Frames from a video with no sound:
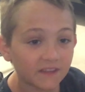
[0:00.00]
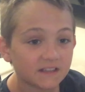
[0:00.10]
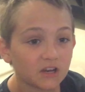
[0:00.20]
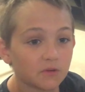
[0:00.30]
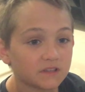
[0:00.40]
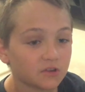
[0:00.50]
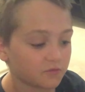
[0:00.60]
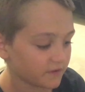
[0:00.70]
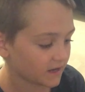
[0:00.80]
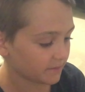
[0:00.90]
these lures look
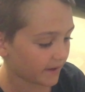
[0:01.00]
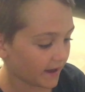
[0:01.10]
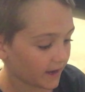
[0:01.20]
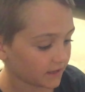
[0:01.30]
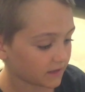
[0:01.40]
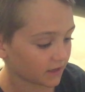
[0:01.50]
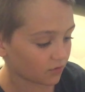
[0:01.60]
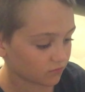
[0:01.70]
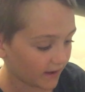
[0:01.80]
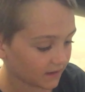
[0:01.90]
really bad. They're
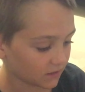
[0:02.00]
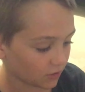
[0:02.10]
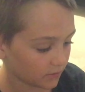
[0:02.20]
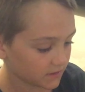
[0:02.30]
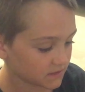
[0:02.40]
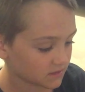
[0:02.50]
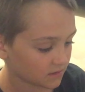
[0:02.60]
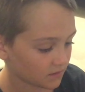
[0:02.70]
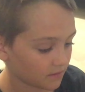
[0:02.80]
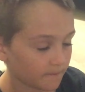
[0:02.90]
great lures.
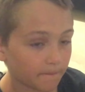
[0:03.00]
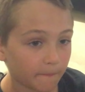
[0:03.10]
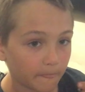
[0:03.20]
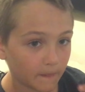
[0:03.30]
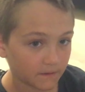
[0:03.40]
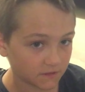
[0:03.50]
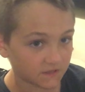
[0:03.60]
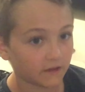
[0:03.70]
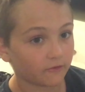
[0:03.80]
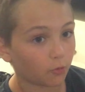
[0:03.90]
Just
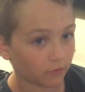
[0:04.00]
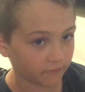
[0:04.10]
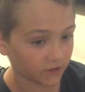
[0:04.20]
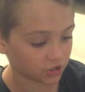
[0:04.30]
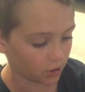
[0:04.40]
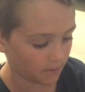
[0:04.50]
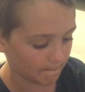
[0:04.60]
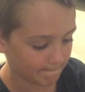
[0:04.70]
never caught a fish on them.